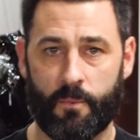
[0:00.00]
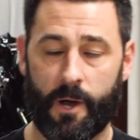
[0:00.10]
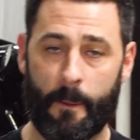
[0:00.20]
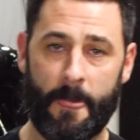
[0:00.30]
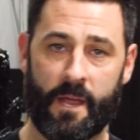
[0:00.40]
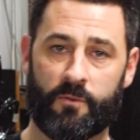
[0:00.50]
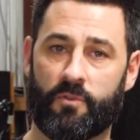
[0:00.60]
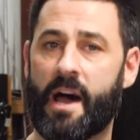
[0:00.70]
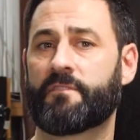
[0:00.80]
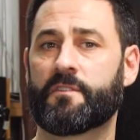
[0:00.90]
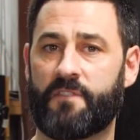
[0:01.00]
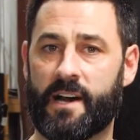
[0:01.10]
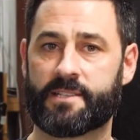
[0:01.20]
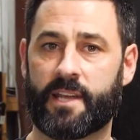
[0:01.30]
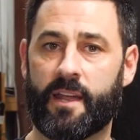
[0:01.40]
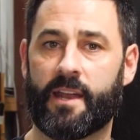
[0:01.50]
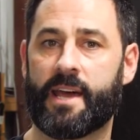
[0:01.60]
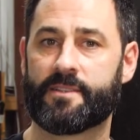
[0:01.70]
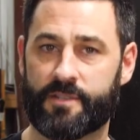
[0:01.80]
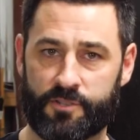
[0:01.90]
Well, Rockford Fosgate
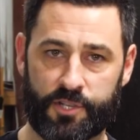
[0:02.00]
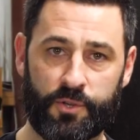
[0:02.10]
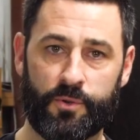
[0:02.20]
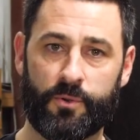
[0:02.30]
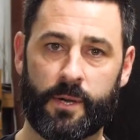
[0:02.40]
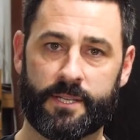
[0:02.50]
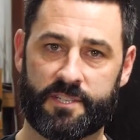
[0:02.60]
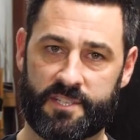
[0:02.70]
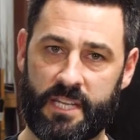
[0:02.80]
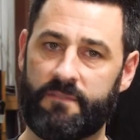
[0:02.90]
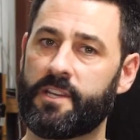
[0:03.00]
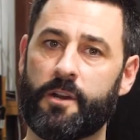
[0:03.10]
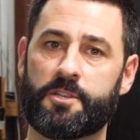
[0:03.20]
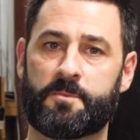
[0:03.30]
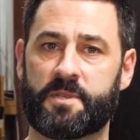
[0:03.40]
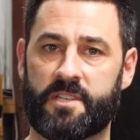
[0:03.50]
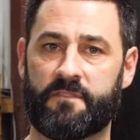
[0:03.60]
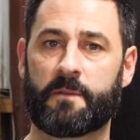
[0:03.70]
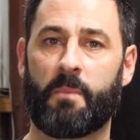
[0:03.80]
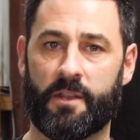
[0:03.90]
has two CVO
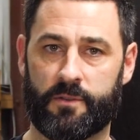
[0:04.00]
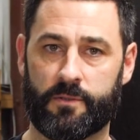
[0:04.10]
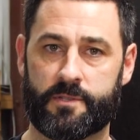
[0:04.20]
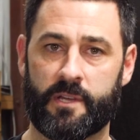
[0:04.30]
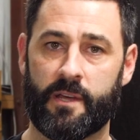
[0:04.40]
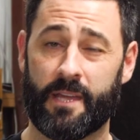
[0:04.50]
specific bundles